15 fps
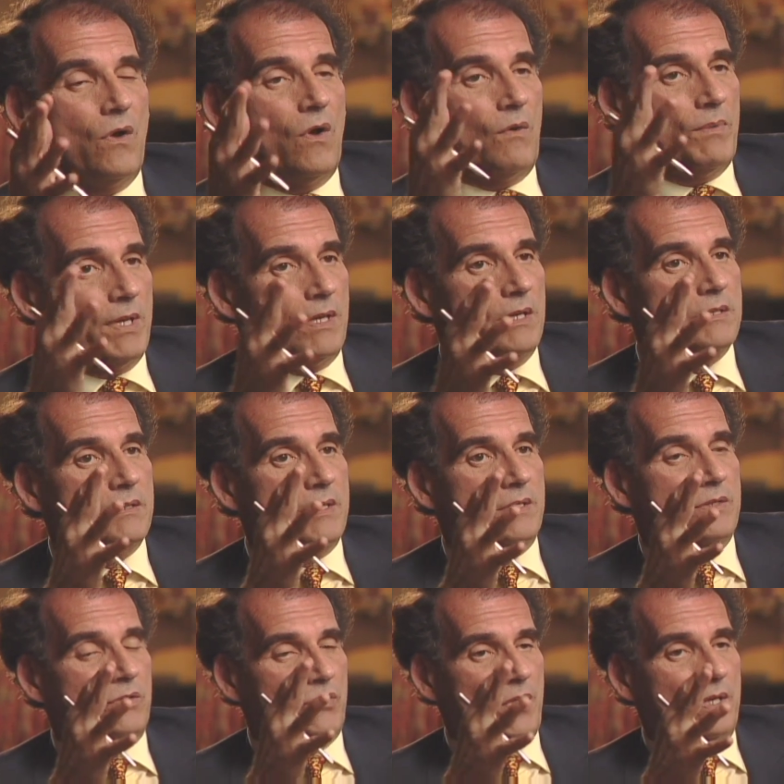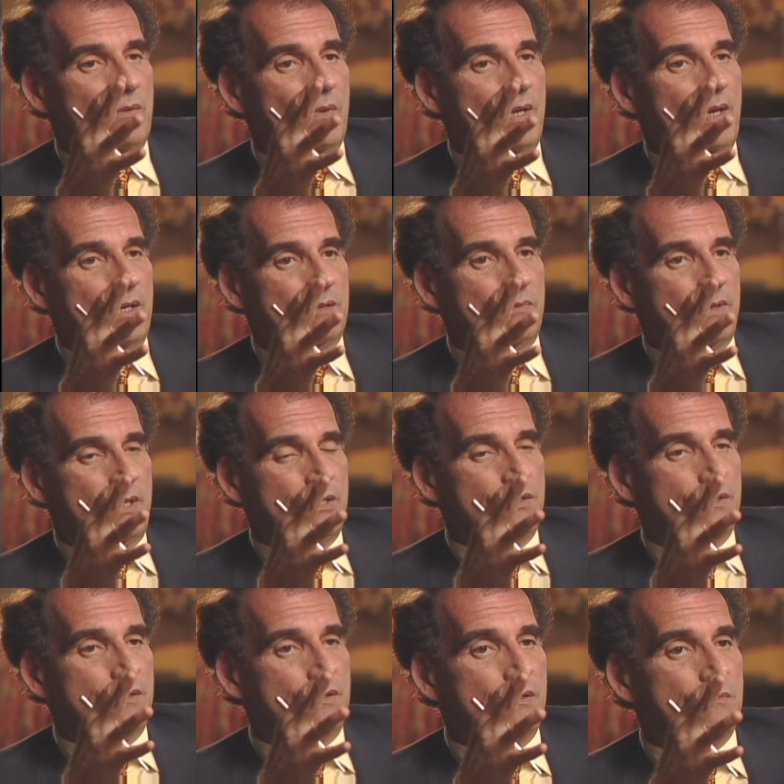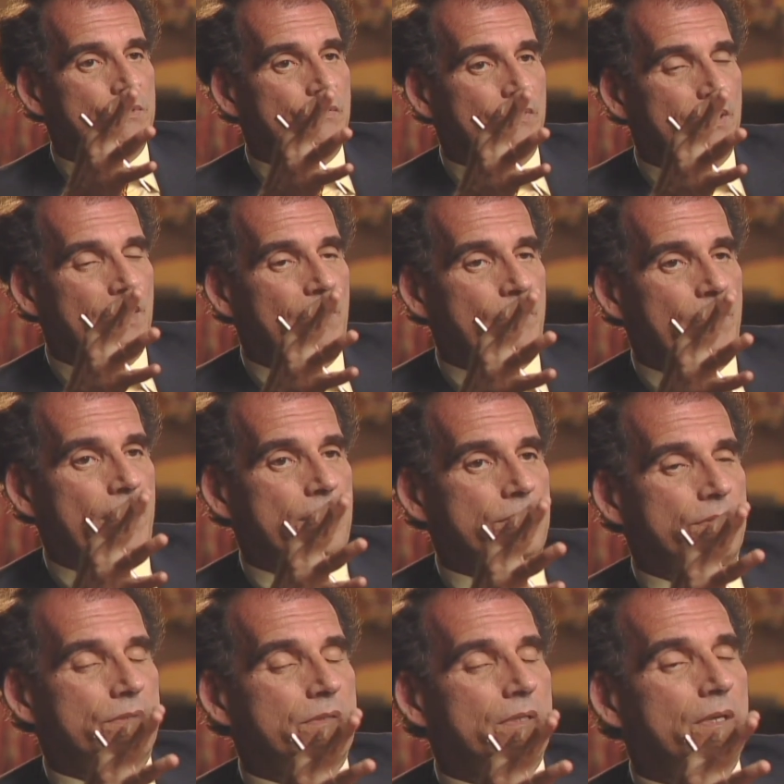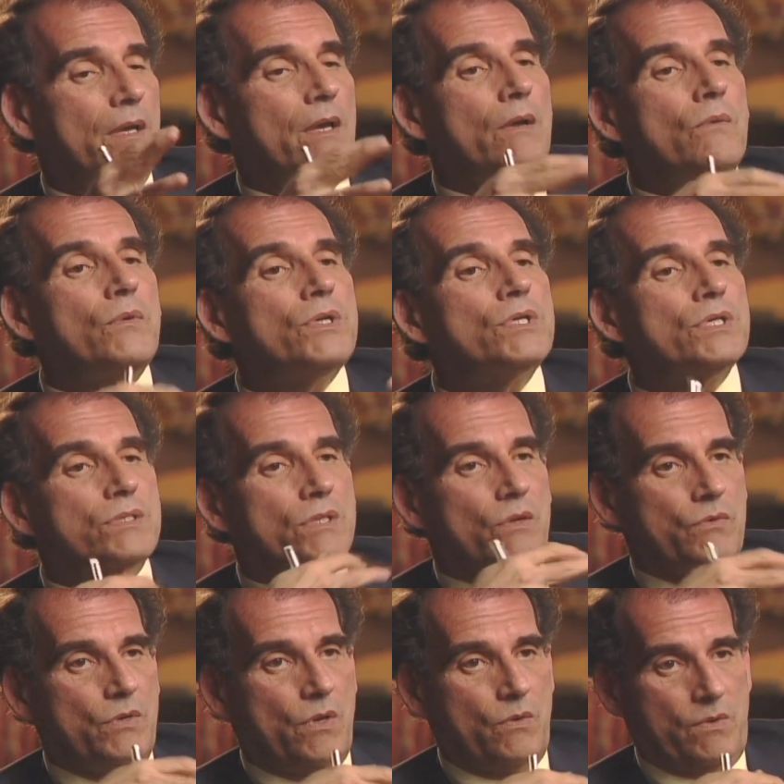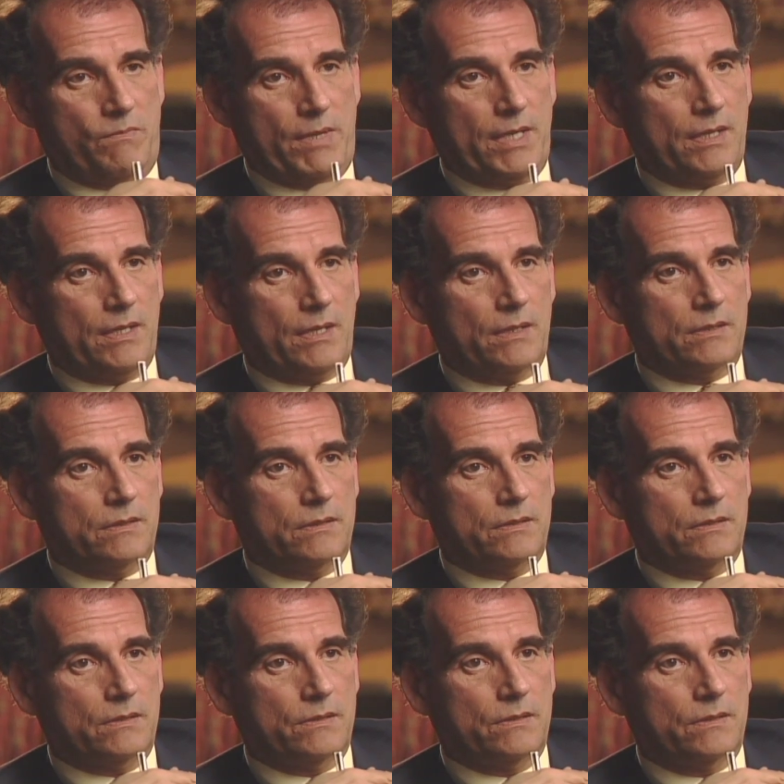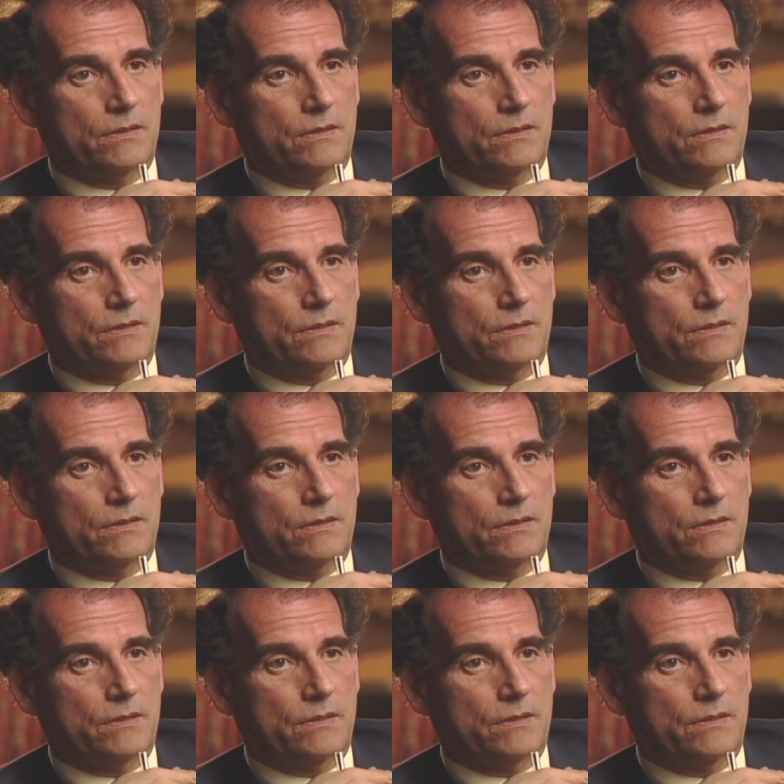or because there's a genuine explanation in terms of a common ancestor, we just don't know in many cases.